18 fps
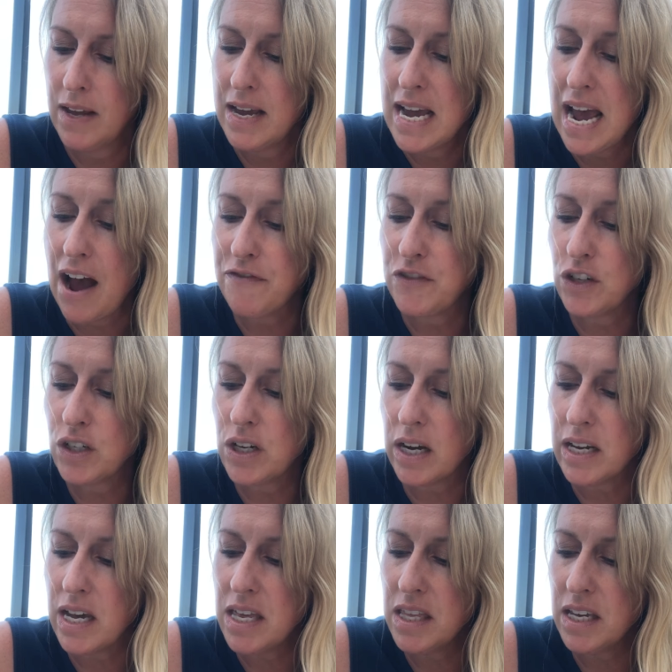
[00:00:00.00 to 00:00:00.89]
After
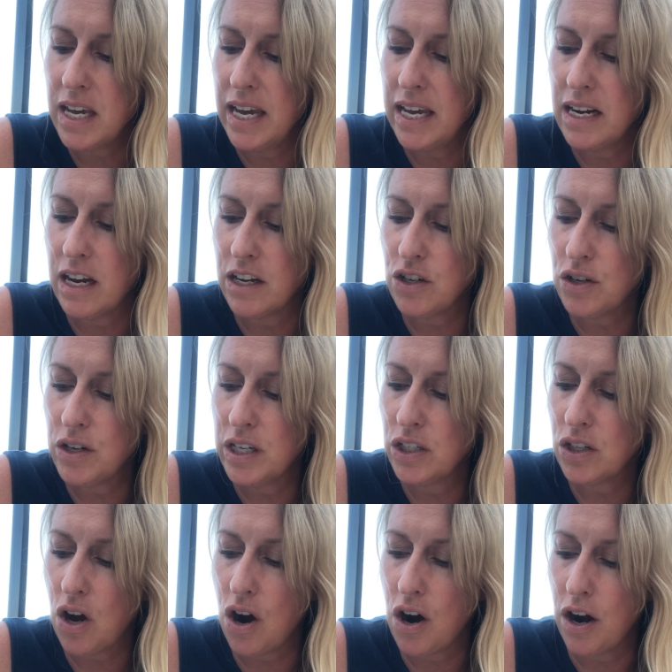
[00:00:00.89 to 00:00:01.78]
tucking the kit under his
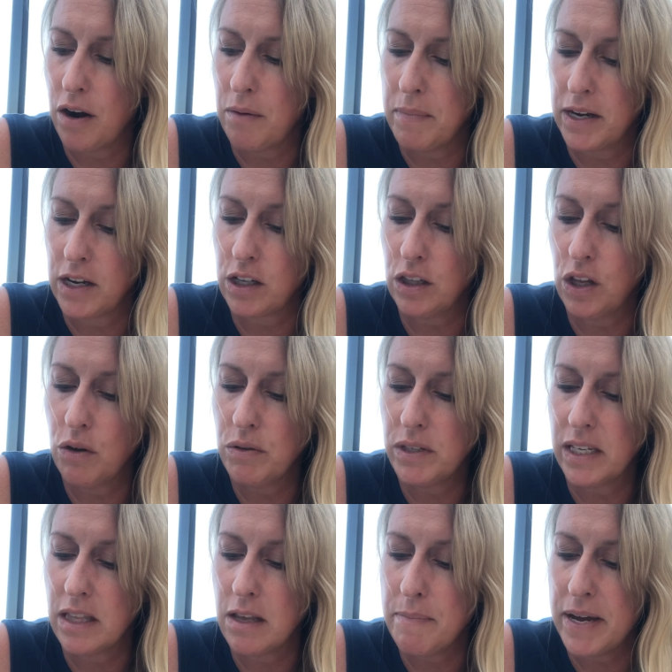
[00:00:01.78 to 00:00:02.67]
arm and
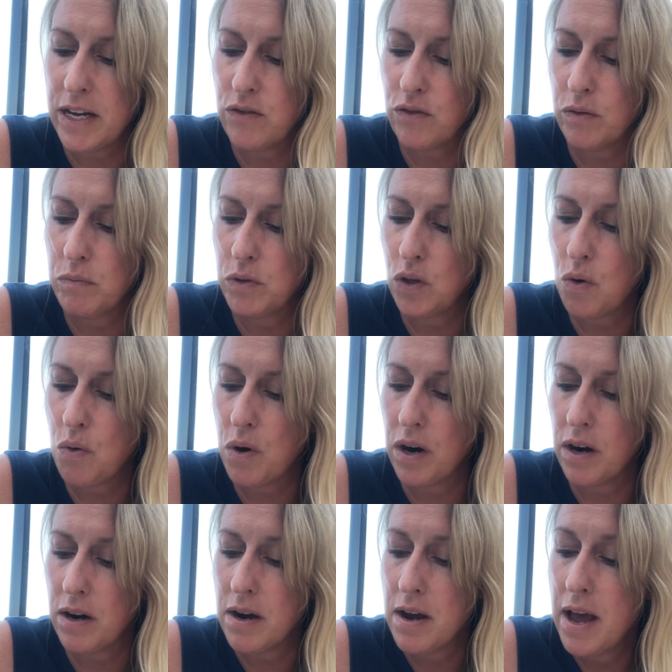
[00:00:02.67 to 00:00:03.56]
closing the bedroom
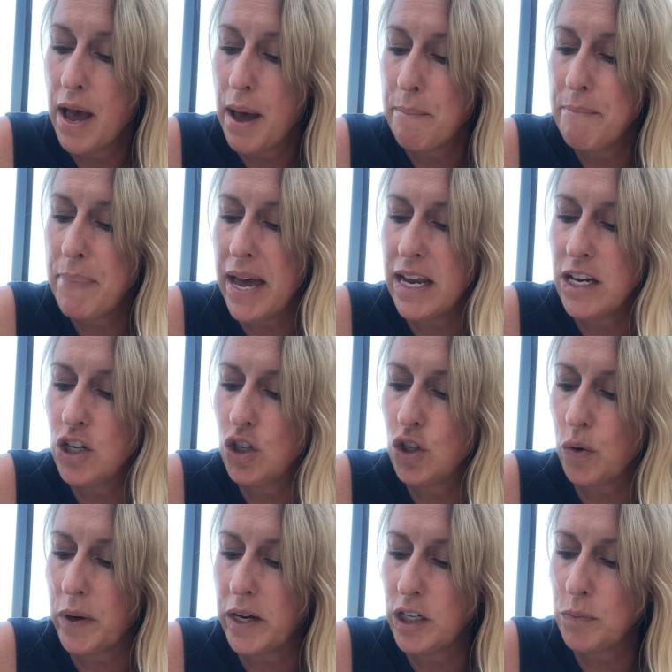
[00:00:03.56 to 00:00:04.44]
door, Ben
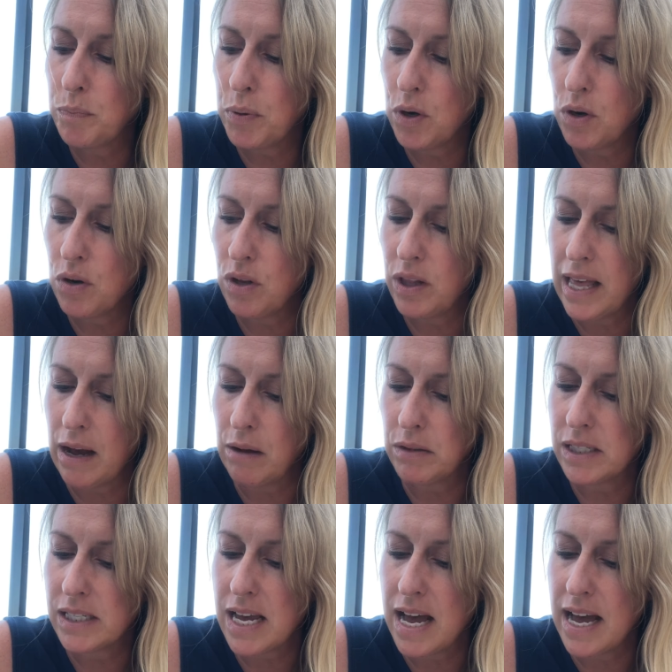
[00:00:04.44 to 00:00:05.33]
joined Pearl
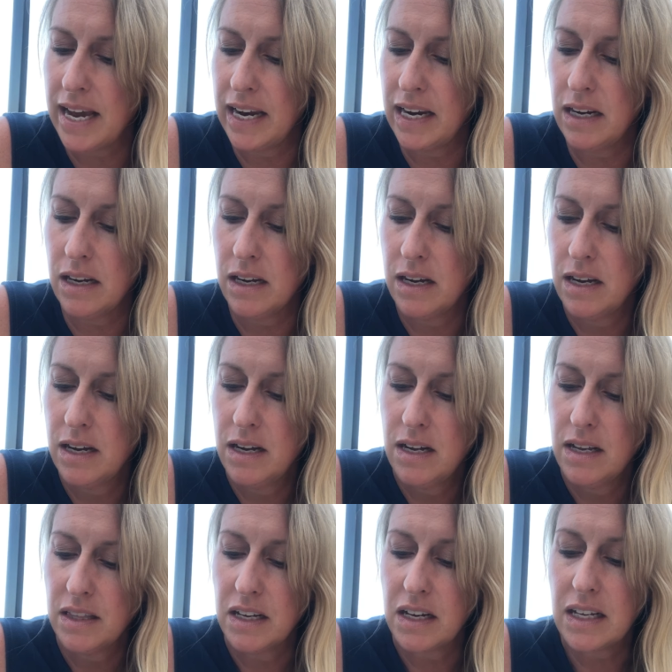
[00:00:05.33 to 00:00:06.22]
outside.
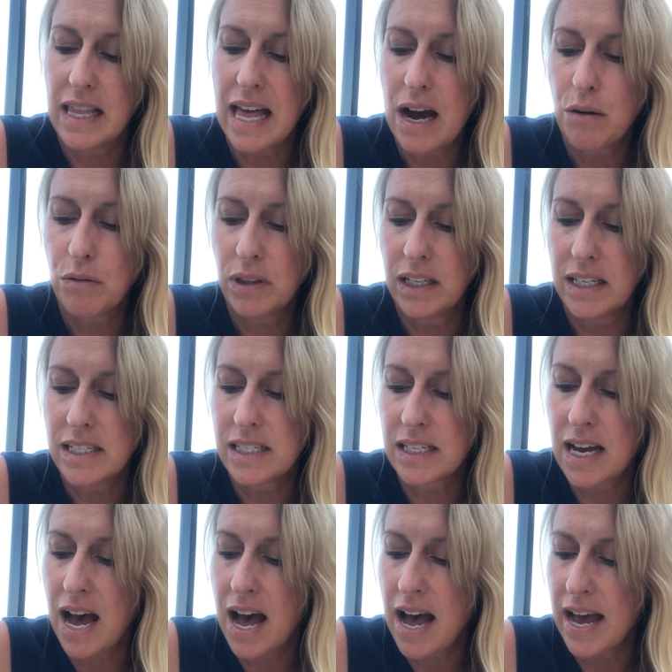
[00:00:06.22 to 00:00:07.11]
The cloudless
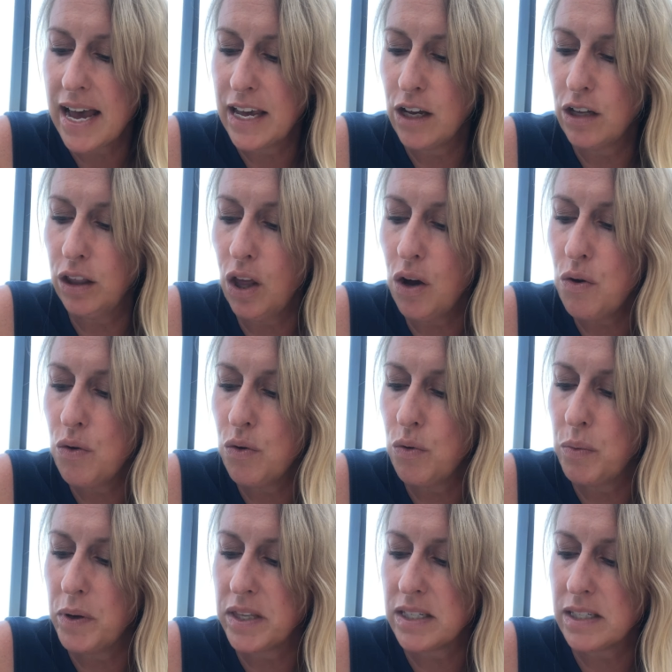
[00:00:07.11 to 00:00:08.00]
sky glowed
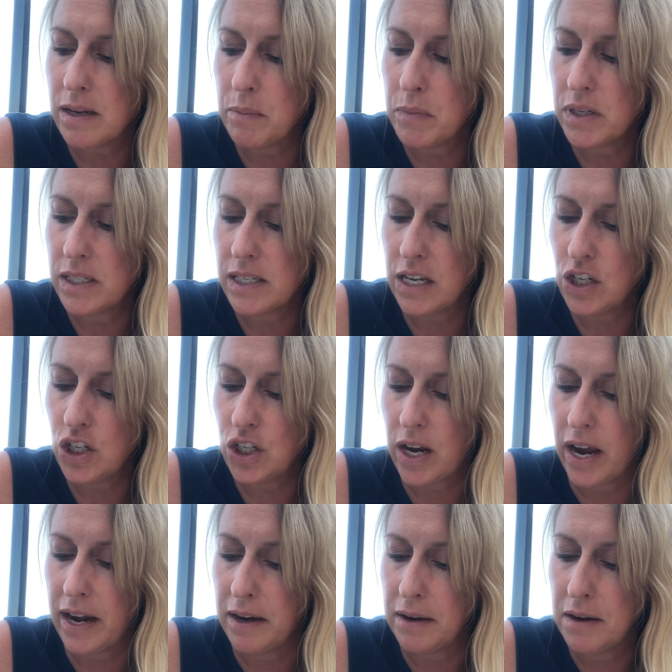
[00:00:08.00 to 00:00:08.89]
with summer
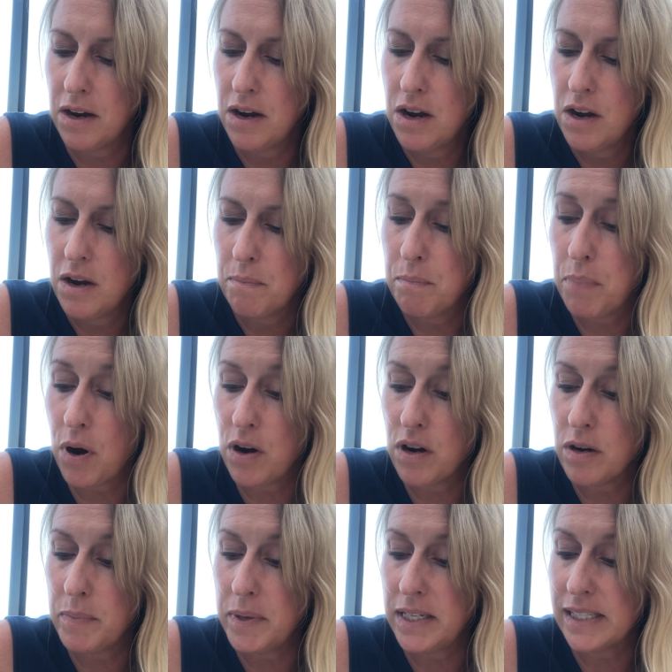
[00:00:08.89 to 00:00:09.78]
sunshine.
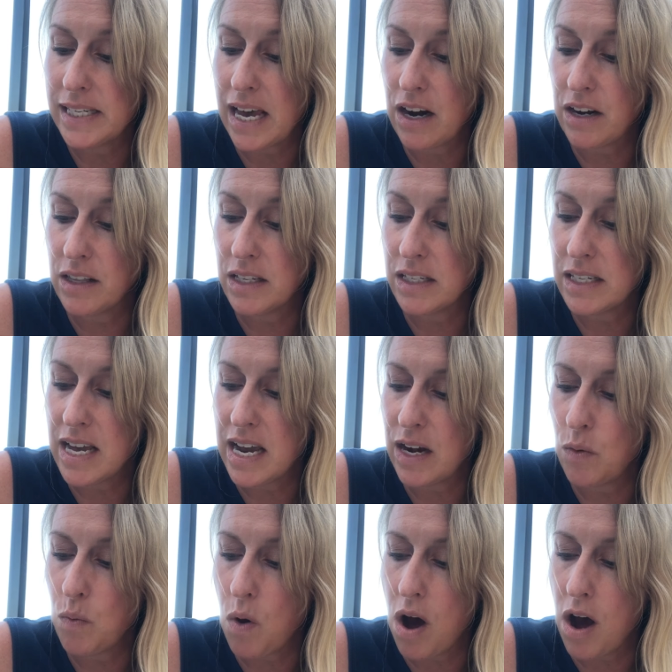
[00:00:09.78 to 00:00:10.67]
Barnaby sat on the
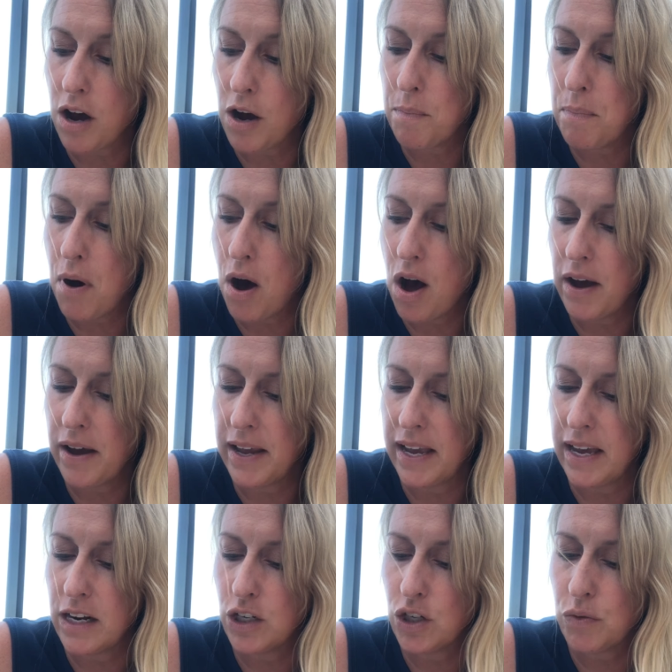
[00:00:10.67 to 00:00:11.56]
sidewalk, pawing
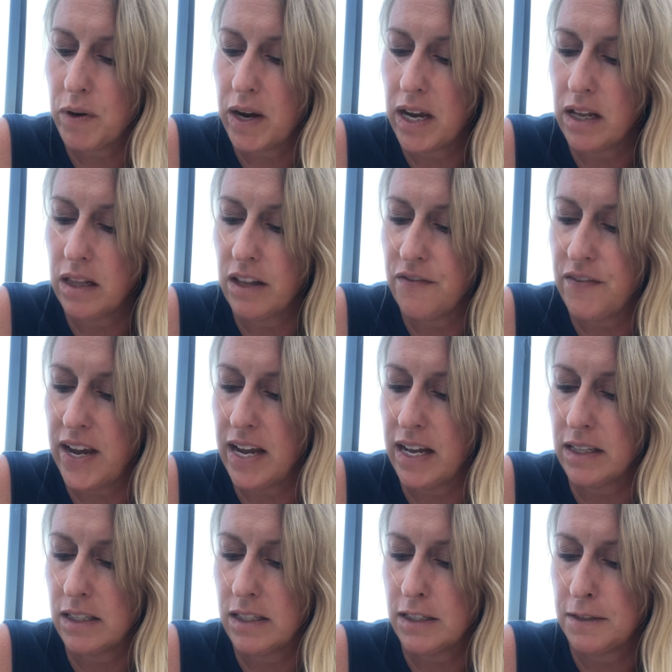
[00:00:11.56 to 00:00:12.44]
at a trail of
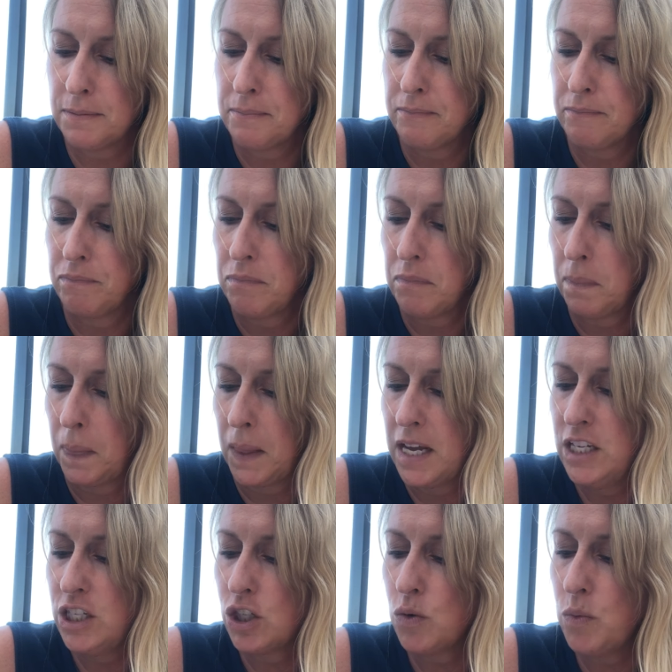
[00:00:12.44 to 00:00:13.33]
ants.
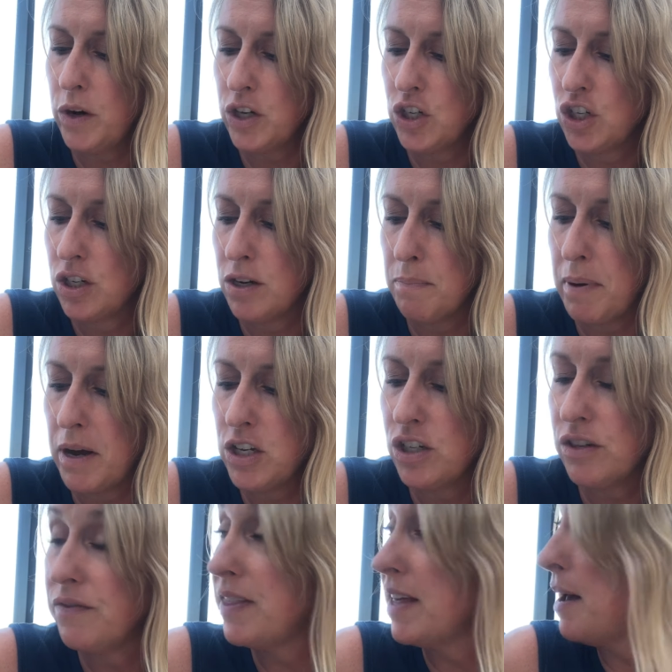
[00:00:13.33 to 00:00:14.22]
He squished a bunch
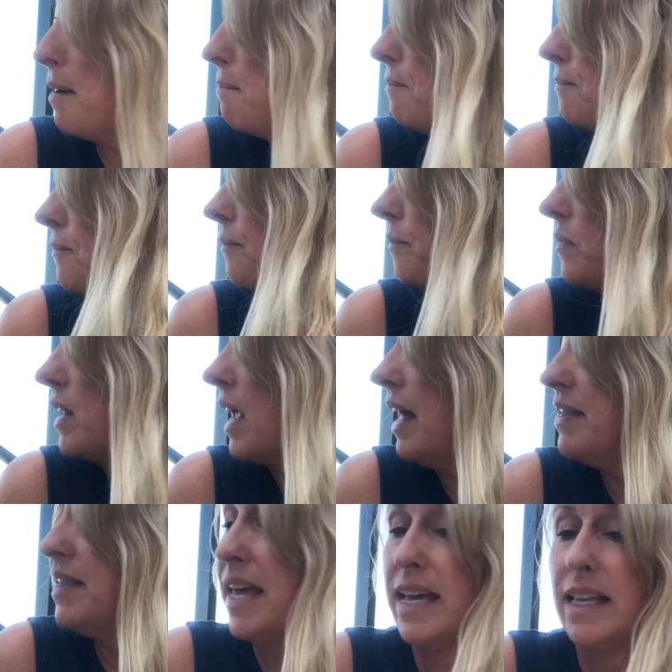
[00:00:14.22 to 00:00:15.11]
of them,
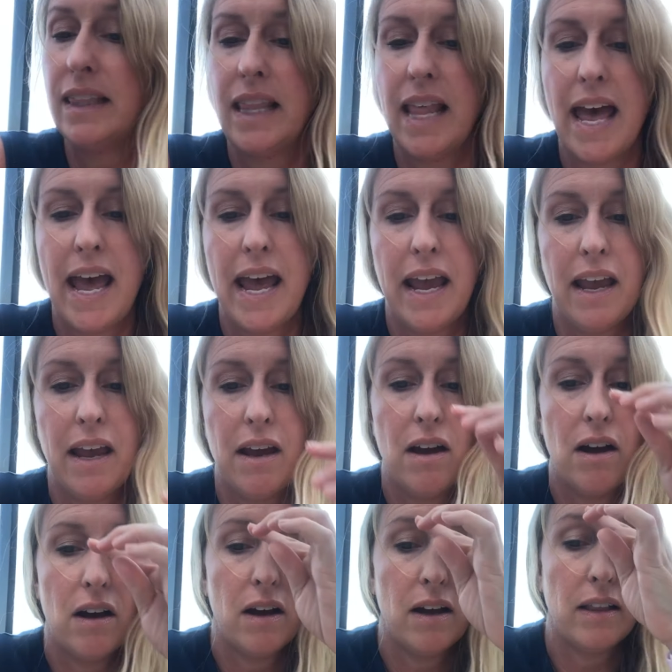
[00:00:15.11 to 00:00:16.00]
and they lay
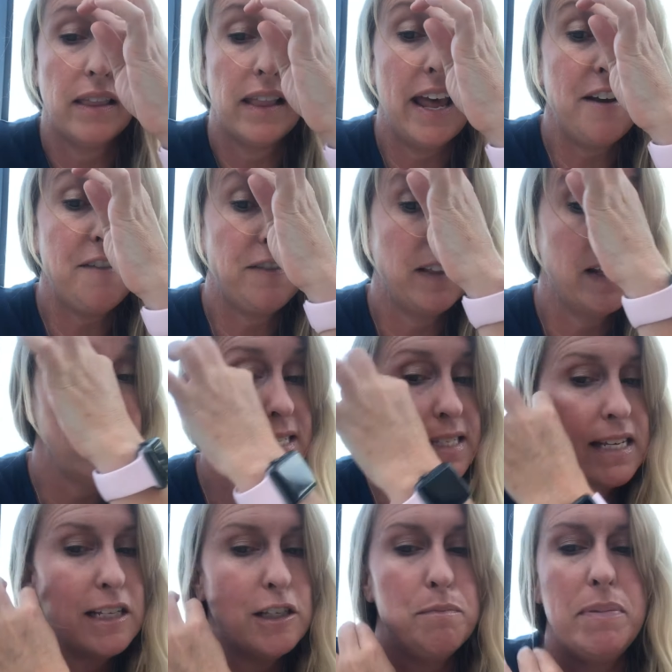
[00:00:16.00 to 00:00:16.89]
lifeless
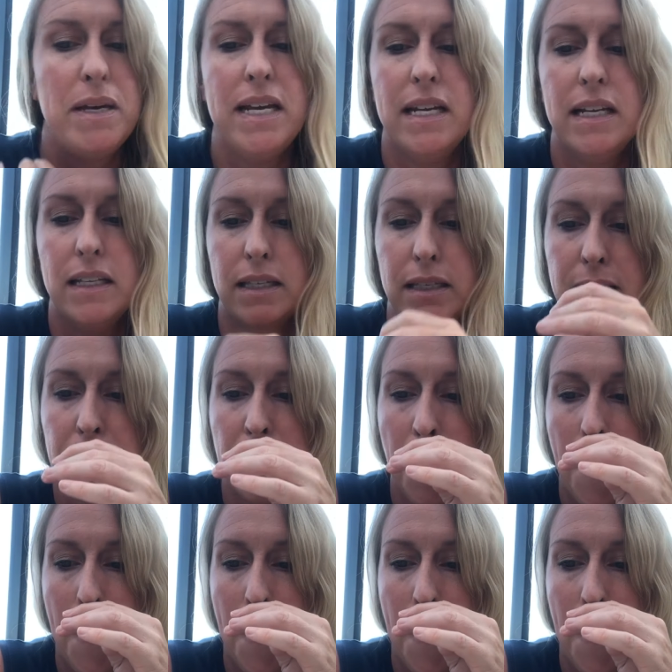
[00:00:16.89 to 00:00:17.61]
as beads.